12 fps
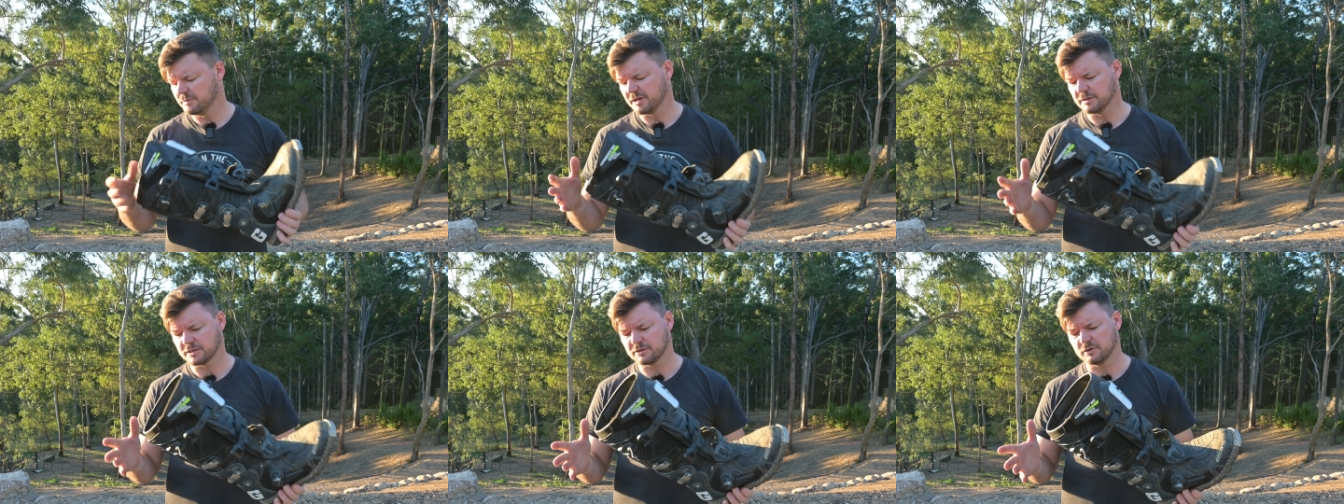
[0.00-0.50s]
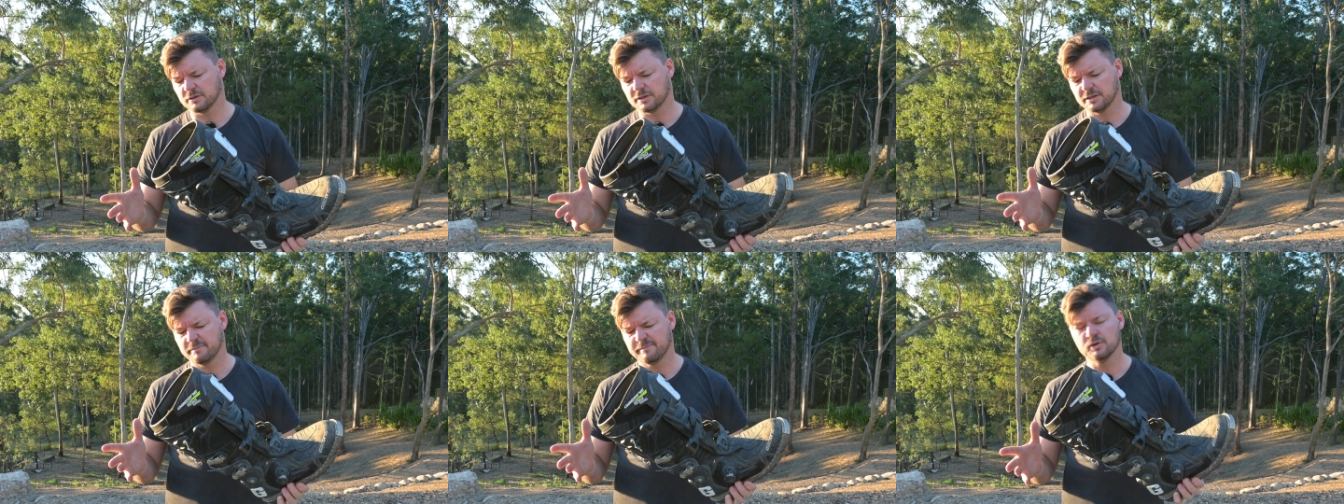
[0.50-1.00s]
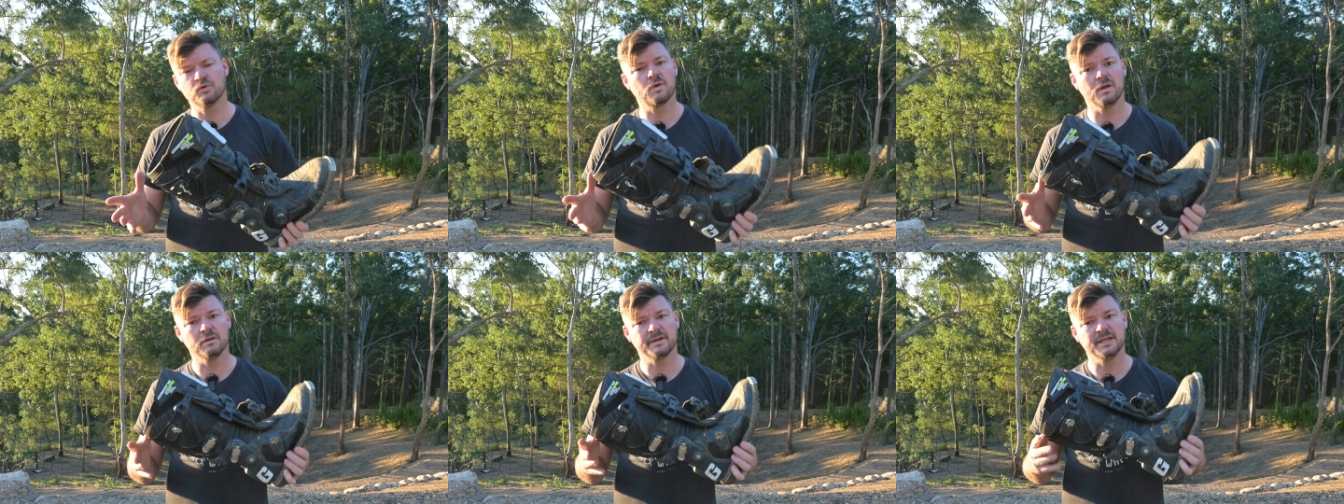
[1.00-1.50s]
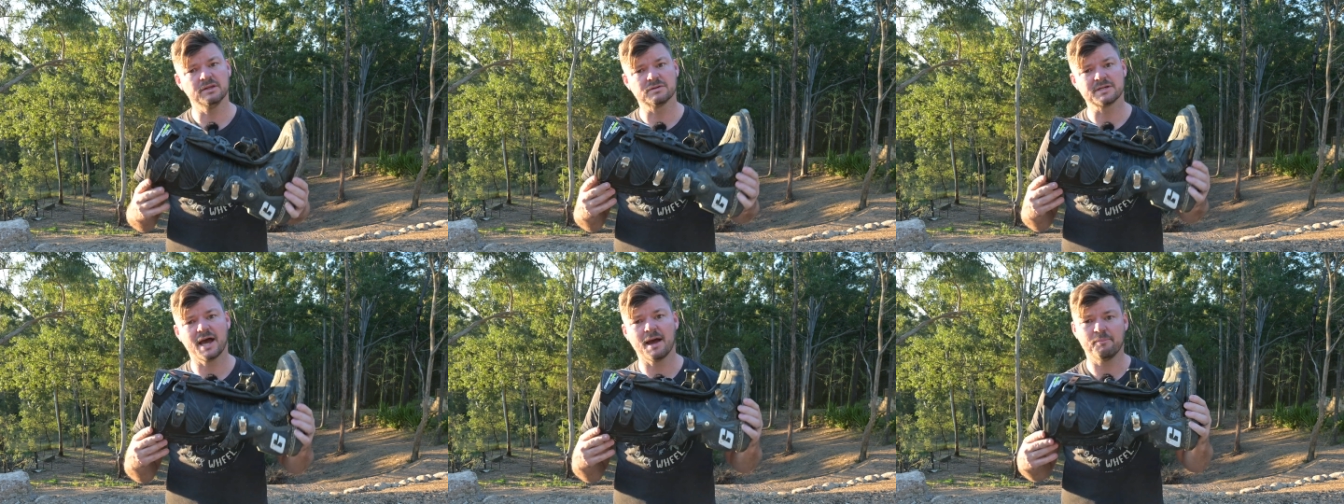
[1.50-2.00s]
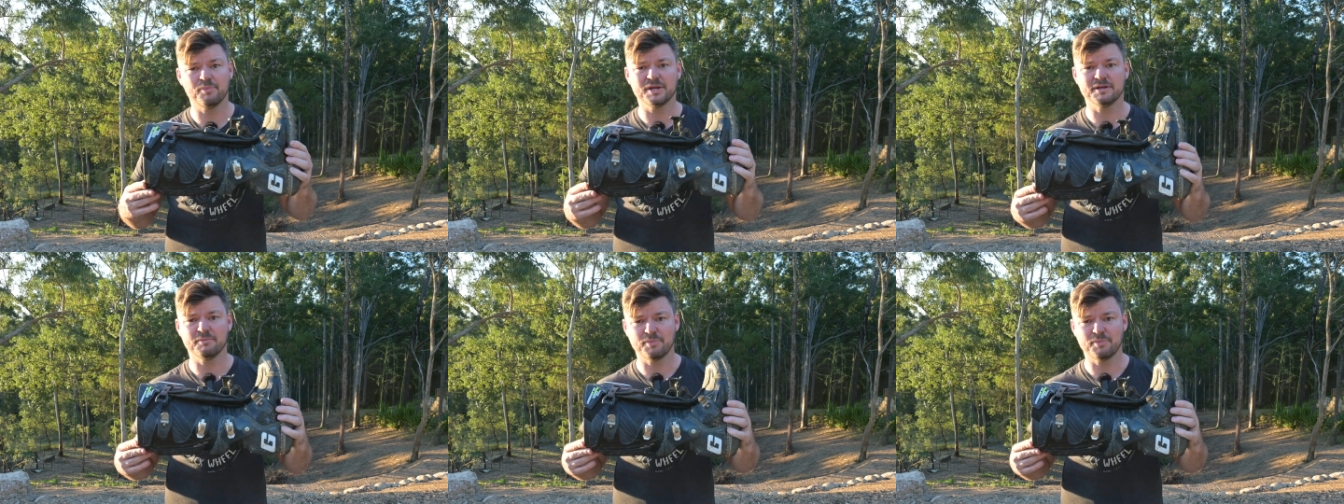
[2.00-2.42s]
because I thought the build quality looked a bit